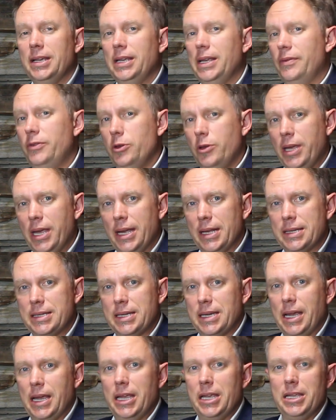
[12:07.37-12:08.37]
if you can't
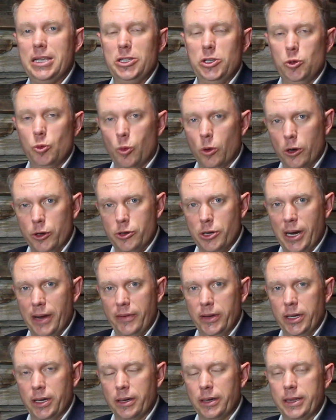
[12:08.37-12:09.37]
say you were
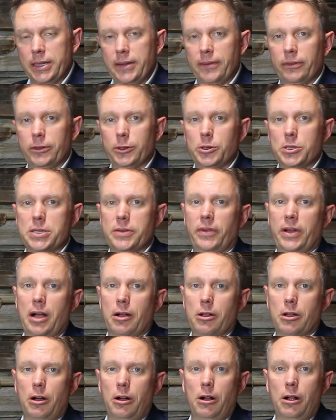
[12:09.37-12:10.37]
driving under the influence of
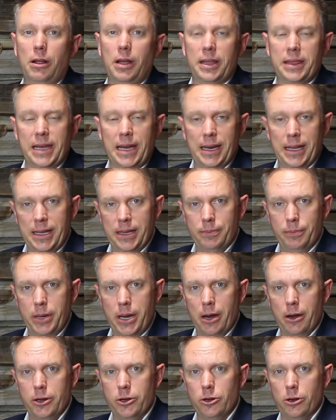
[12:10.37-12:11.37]
alcohol, that
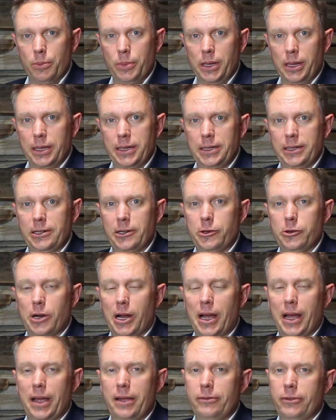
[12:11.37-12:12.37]
impaired your ability to
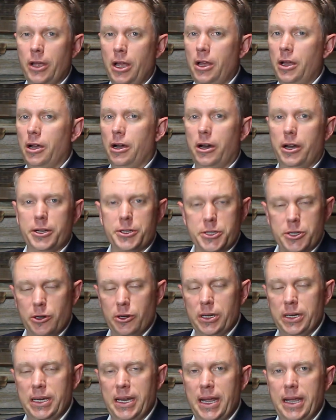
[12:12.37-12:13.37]
drive on a
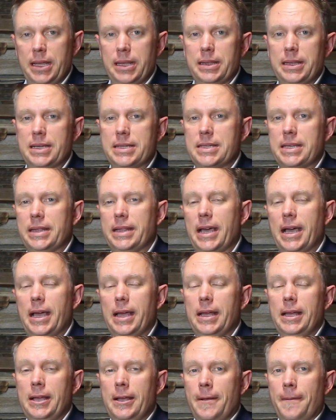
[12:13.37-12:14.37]
certain date, this and
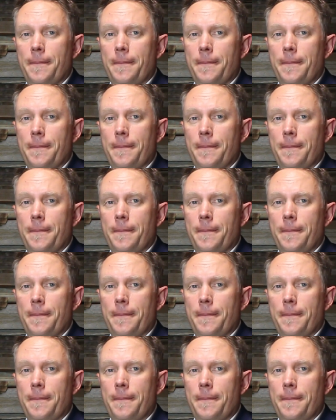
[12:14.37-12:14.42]
that,